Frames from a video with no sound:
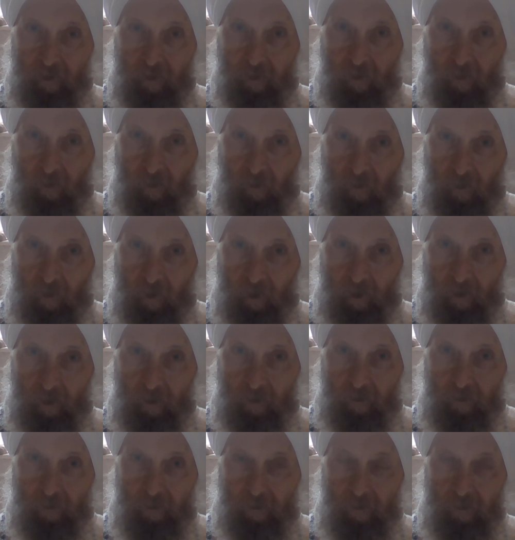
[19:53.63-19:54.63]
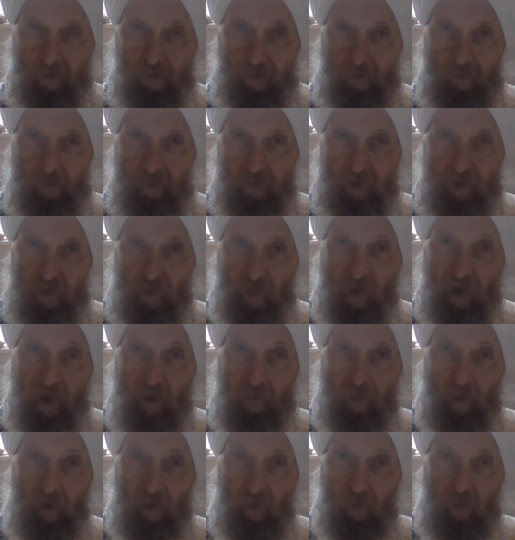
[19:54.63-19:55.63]
who
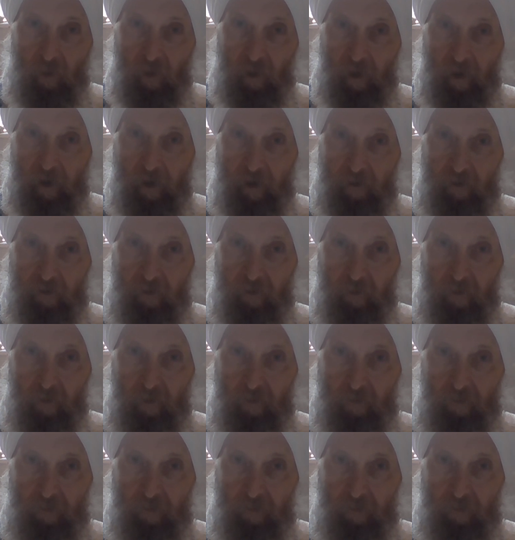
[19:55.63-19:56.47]
swam a whole lot. You can